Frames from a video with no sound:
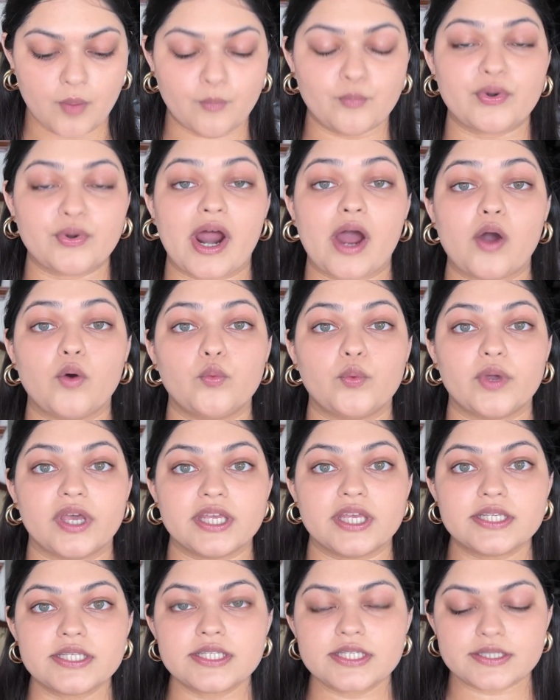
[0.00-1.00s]
Brow
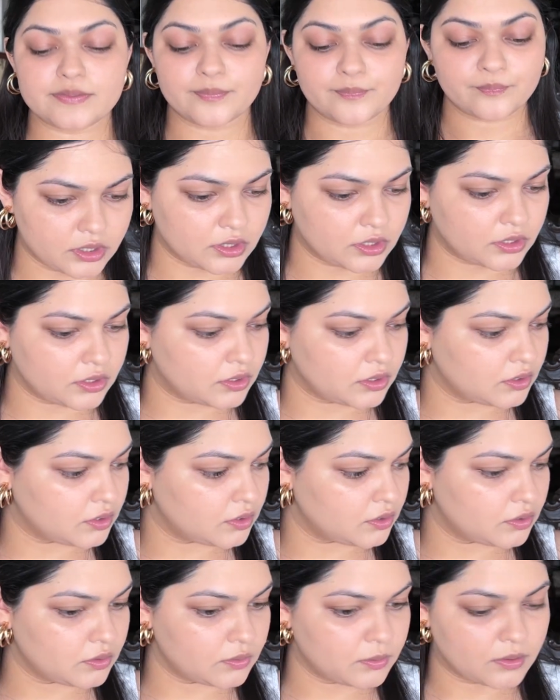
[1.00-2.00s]
Wiz.
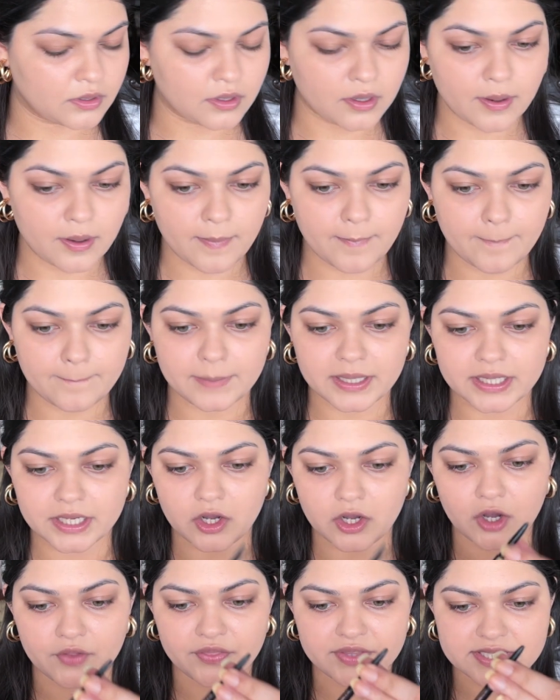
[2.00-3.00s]
Oh my
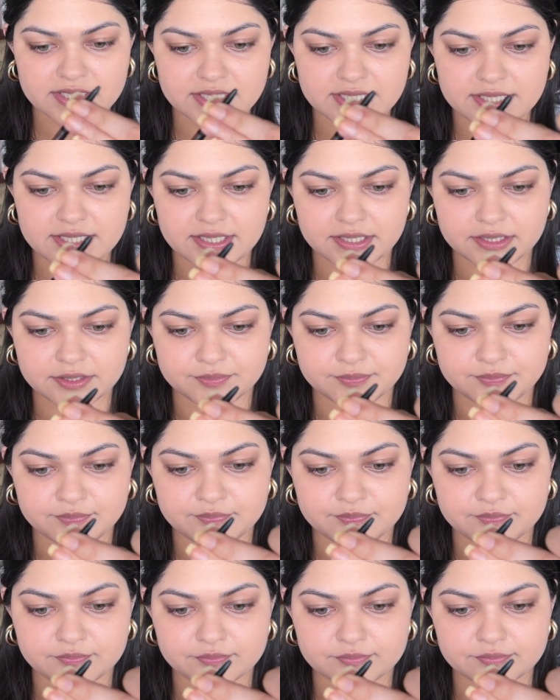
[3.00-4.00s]
god, this is done.
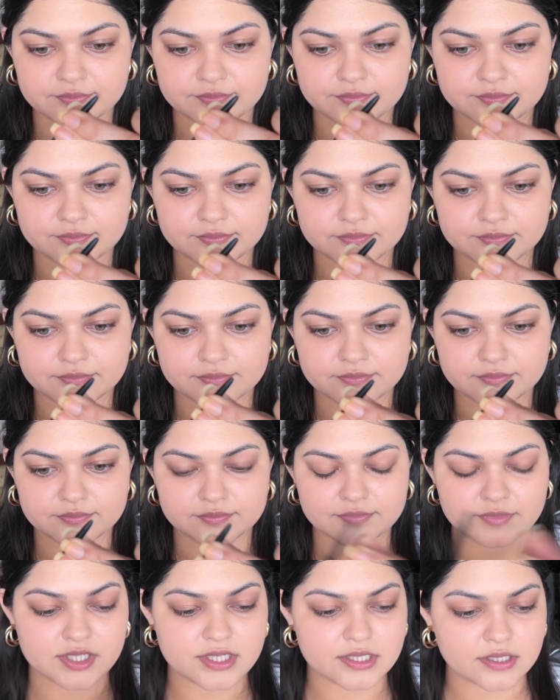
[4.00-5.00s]

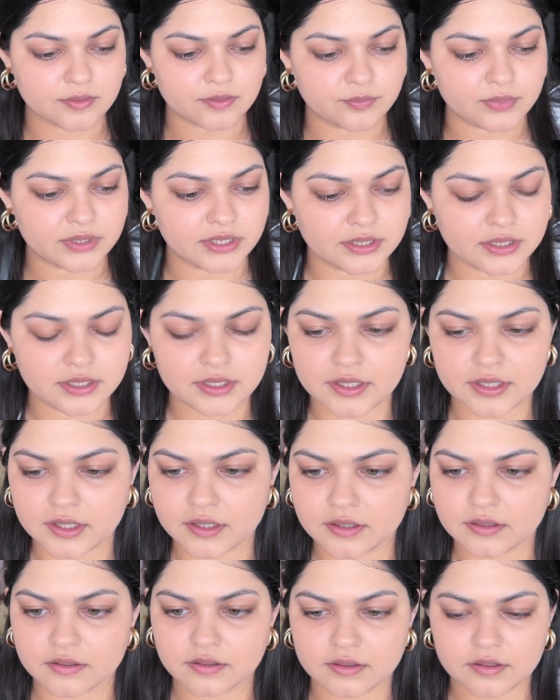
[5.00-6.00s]
It's completely
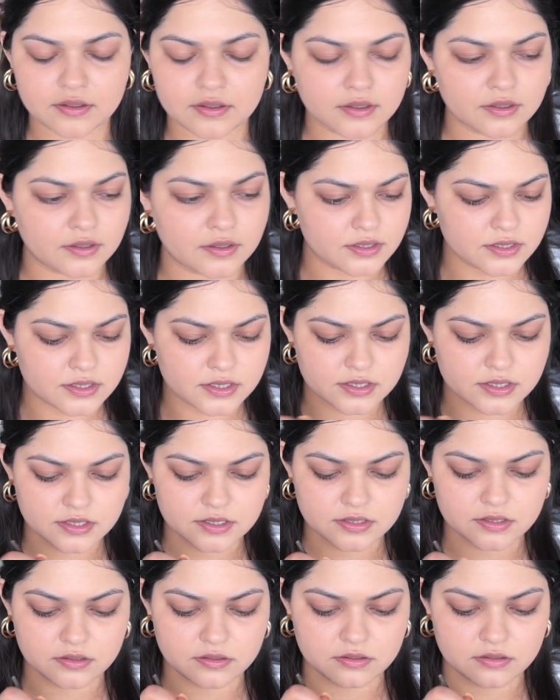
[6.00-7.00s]
done. Is it
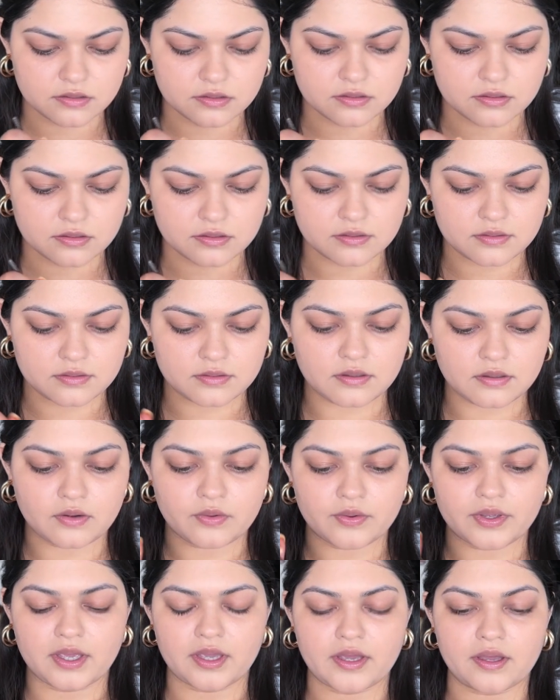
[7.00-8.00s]
still? Oh
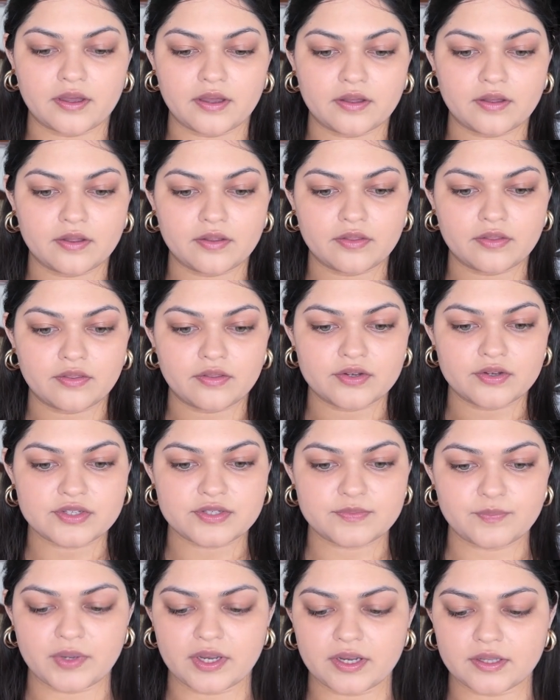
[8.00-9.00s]
yeah, there's
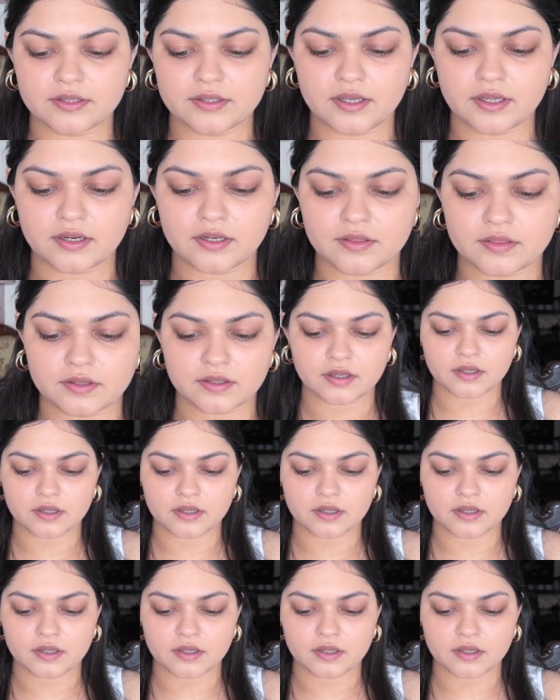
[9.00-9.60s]
barely anything